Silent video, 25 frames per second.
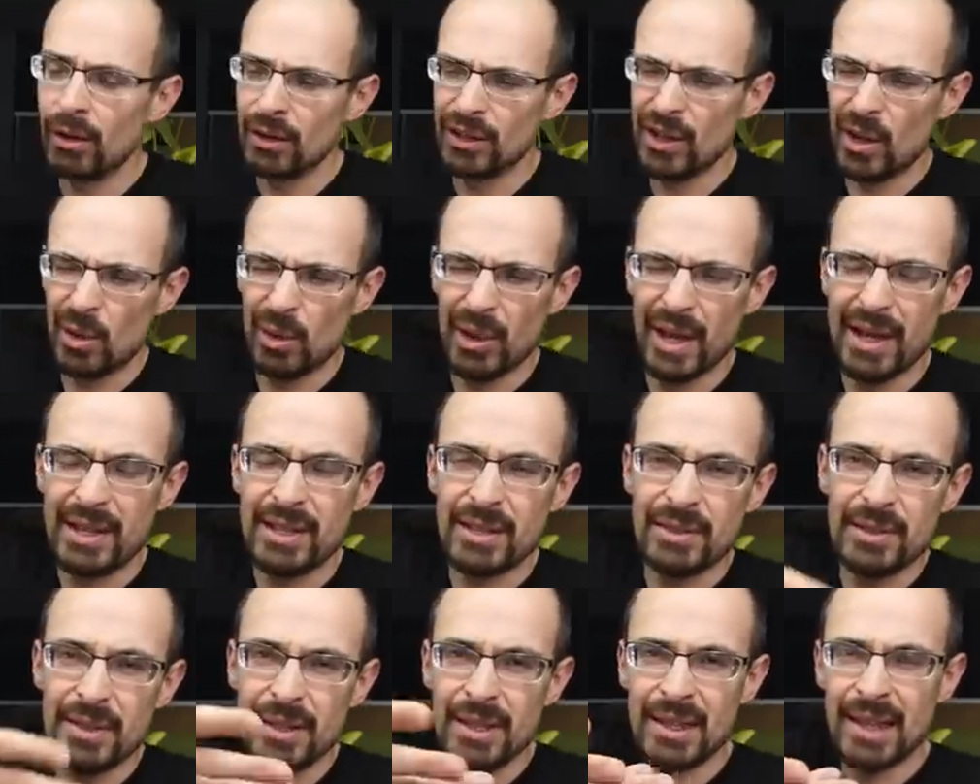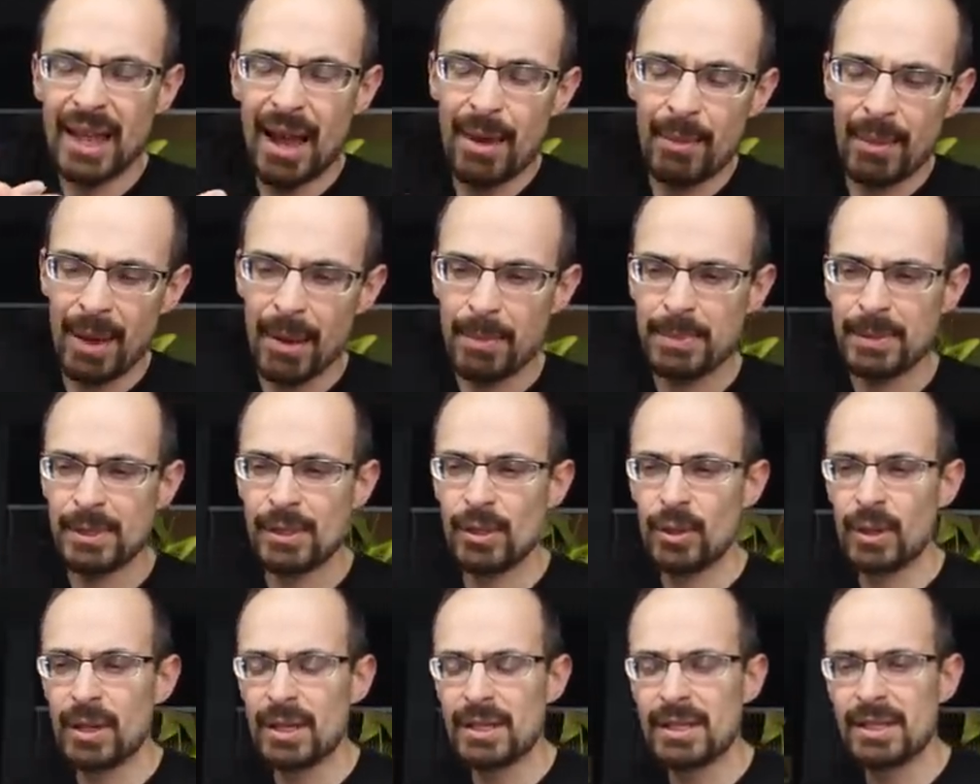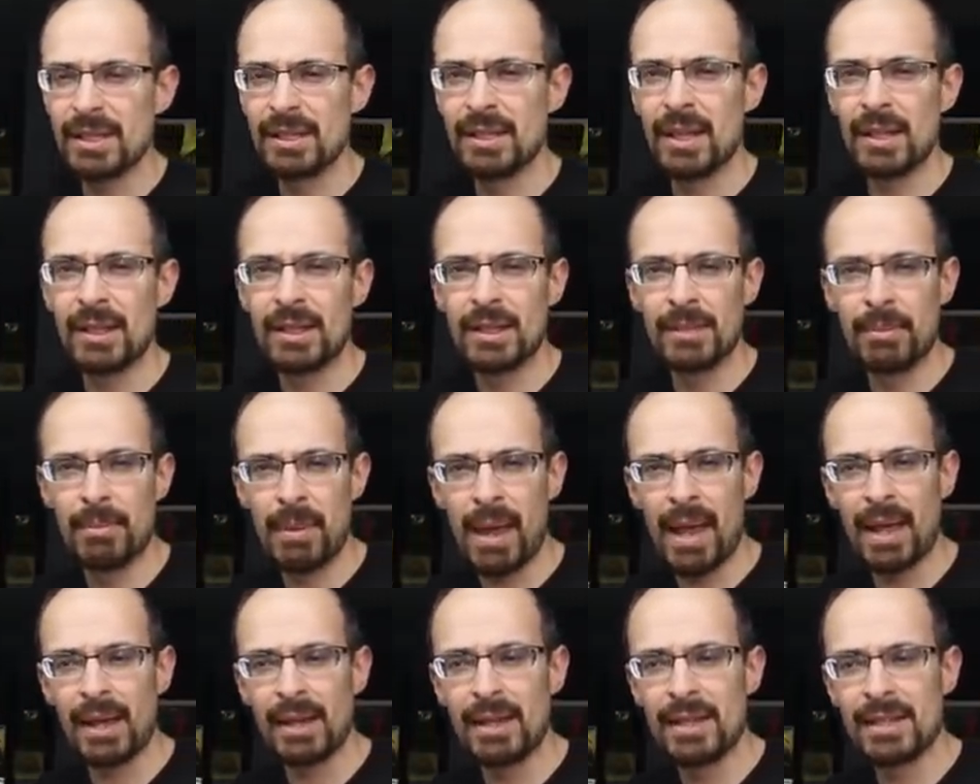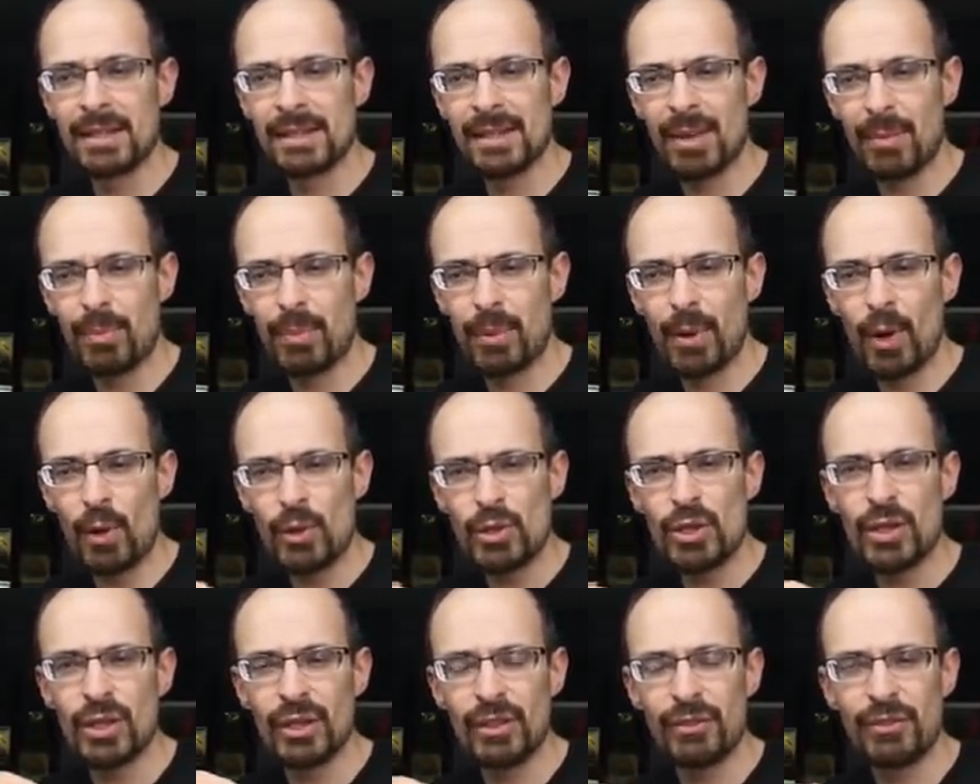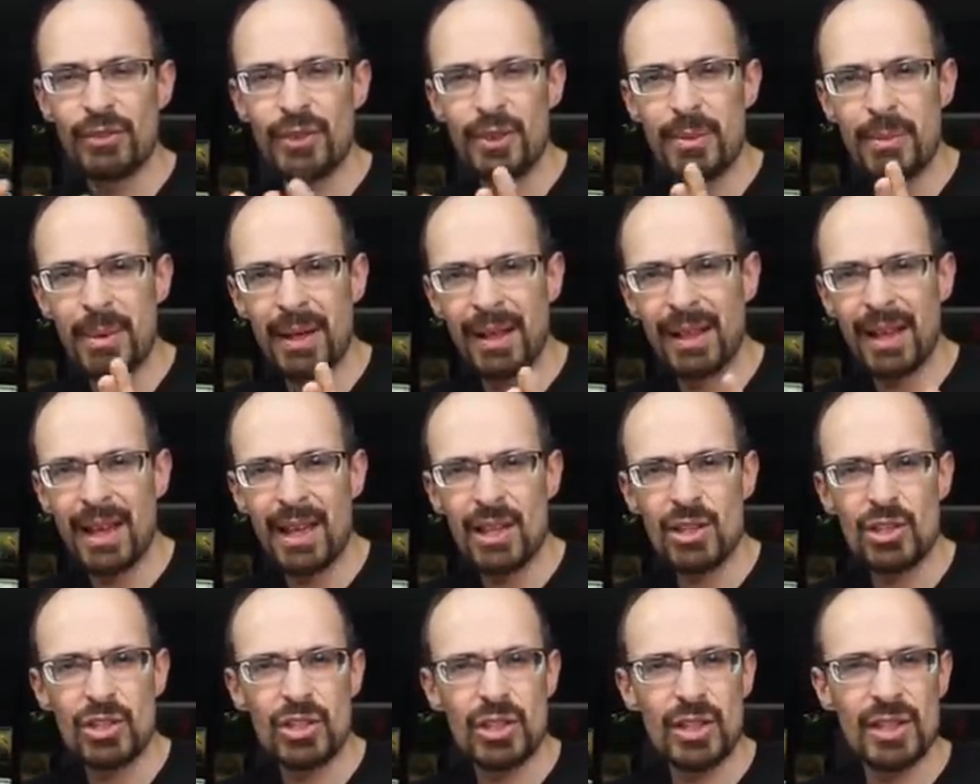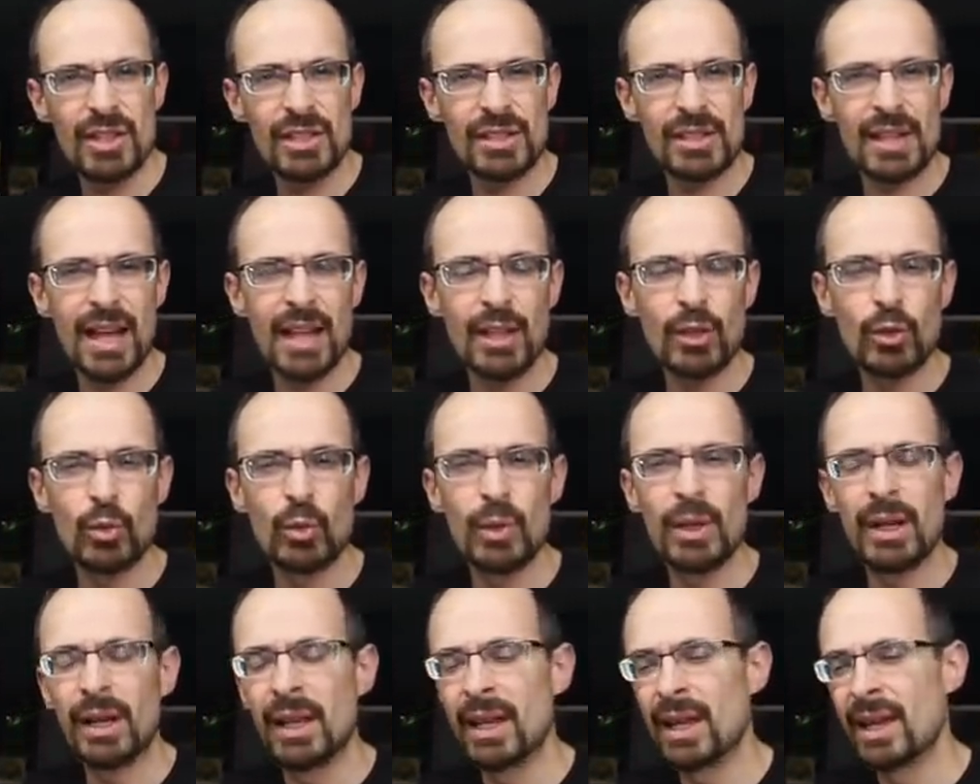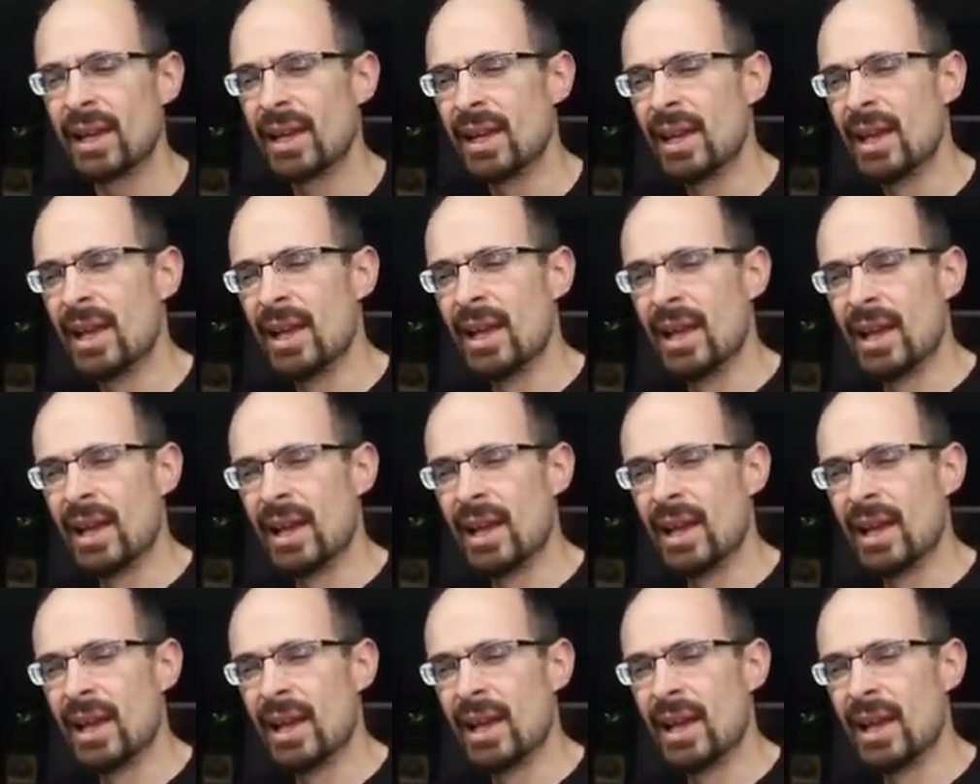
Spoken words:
Although later in time lapse you can see that the male is approaching the female and she is not really